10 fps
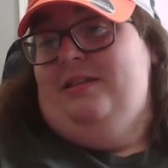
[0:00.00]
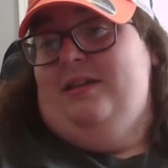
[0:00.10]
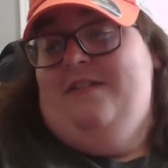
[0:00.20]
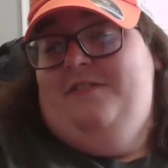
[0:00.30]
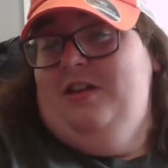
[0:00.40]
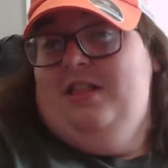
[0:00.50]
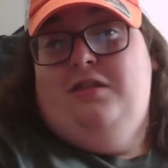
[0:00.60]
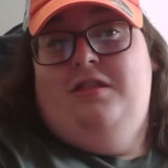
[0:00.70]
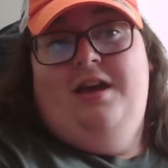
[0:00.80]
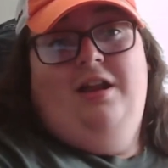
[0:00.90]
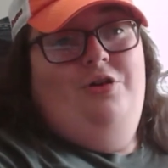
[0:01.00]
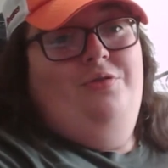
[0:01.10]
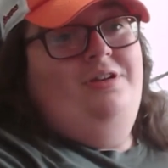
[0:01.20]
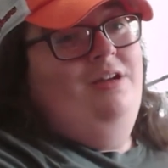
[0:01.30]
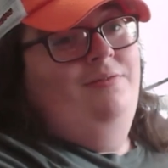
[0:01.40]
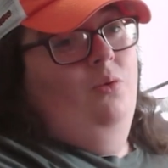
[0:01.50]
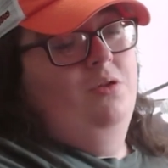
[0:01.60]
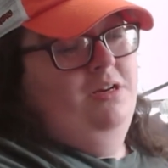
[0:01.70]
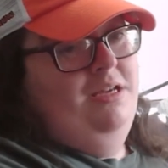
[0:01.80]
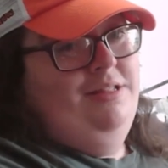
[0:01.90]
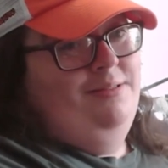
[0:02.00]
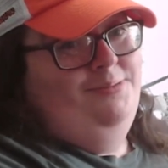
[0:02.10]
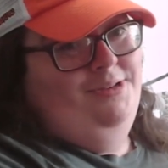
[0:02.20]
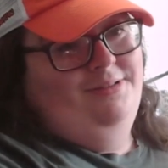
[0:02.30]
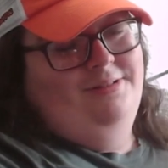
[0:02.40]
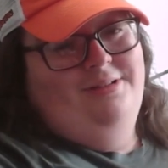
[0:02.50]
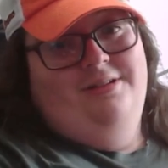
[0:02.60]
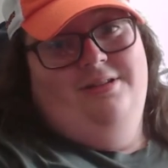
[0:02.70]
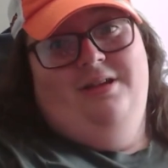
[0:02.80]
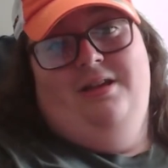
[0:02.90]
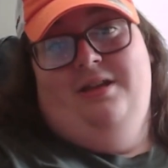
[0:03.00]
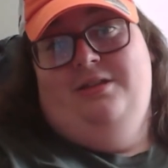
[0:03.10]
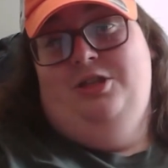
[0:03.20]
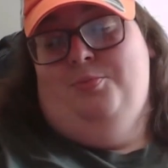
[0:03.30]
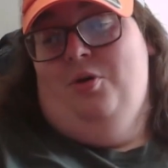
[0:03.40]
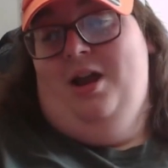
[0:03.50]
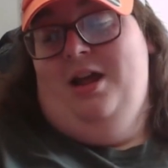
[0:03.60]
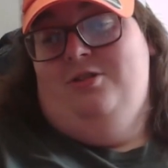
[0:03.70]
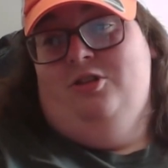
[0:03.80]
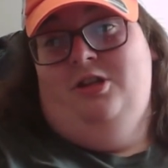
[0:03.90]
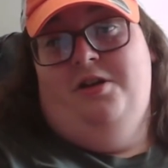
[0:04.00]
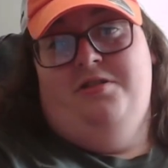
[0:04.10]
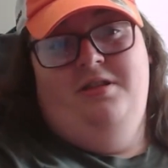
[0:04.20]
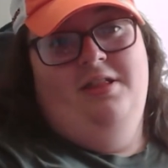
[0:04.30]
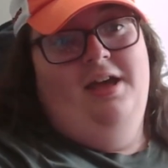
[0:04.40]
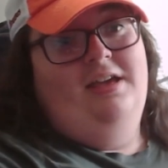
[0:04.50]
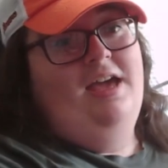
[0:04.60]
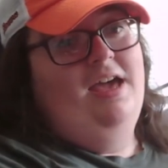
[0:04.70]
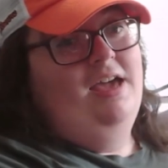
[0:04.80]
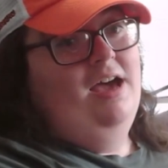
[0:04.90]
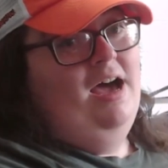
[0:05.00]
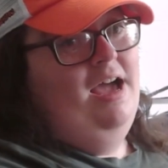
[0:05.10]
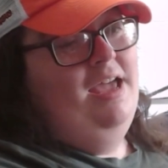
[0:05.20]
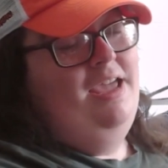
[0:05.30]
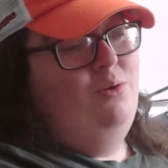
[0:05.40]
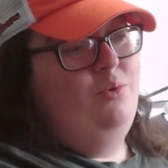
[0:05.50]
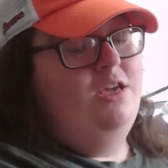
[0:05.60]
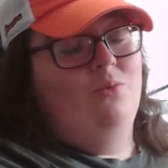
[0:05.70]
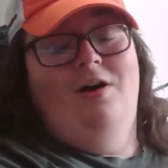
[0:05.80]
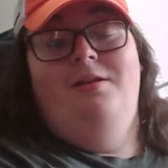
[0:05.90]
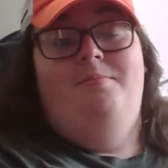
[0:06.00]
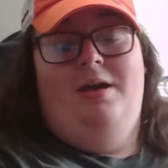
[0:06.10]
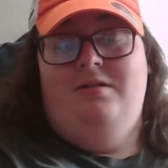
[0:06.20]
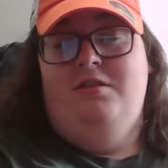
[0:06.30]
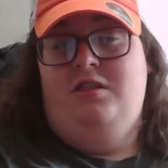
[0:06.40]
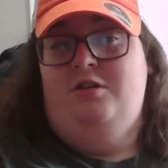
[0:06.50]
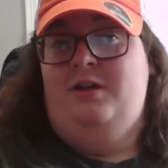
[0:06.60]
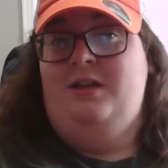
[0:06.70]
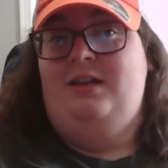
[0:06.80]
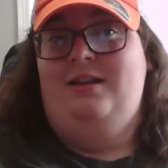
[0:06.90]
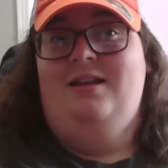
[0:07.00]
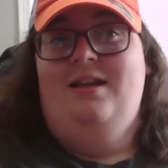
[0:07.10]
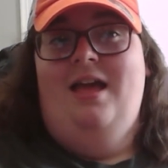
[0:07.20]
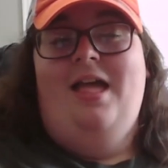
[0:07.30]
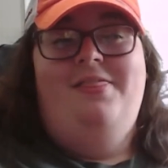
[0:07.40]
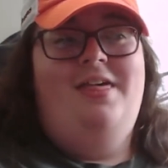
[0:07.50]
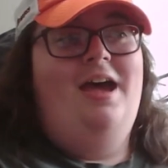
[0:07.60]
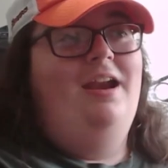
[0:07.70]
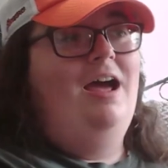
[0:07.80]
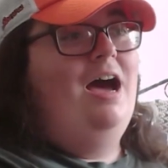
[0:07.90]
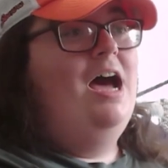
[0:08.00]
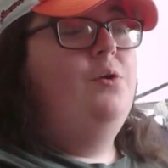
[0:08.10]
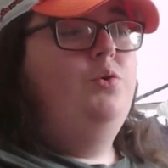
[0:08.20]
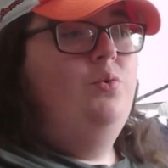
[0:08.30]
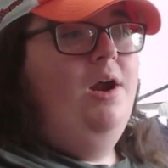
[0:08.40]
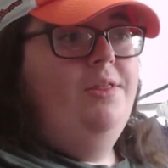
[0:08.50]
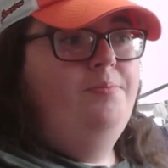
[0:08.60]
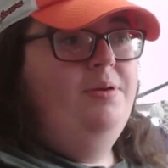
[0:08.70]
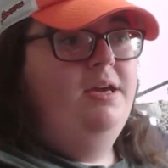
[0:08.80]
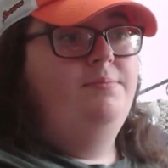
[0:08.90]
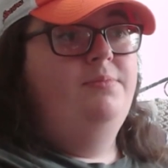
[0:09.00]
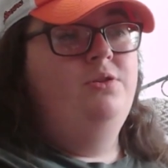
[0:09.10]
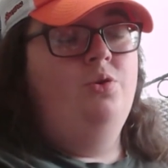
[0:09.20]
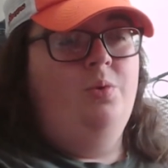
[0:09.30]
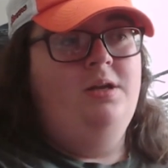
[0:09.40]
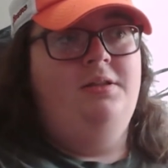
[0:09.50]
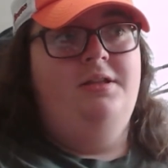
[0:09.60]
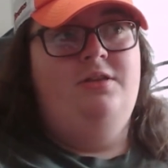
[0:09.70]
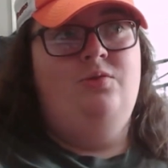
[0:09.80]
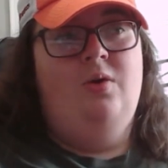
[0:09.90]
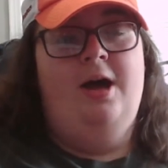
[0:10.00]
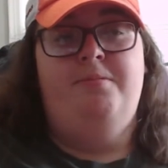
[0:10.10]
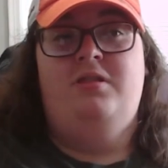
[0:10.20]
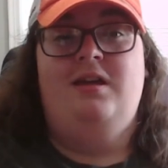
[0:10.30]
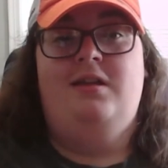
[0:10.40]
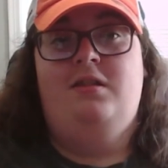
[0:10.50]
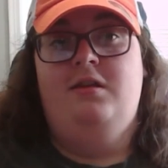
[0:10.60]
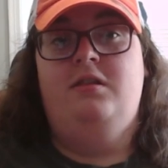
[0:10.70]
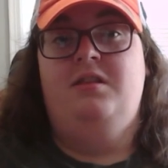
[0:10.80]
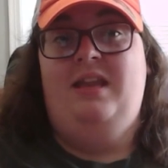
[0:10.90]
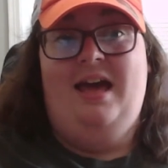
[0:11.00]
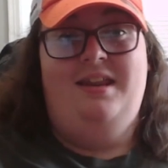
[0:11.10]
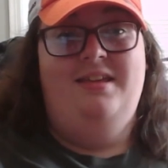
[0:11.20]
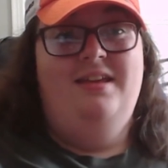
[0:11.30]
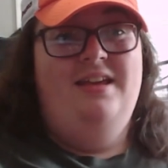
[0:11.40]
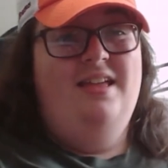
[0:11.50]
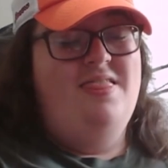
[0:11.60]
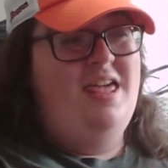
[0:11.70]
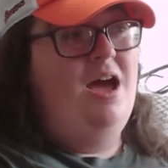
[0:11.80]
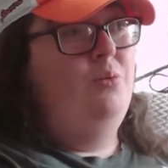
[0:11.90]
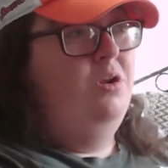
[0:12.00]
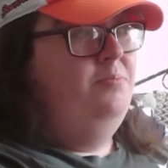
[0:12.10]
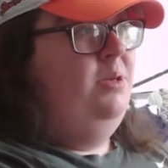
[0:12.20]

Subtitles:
I felt like Seattle over Denver was an easy pick. To the point I told Justin, like, hey, I hate Week 1 Bengals so much that I would rather pick New England to upset Cincinnati than I would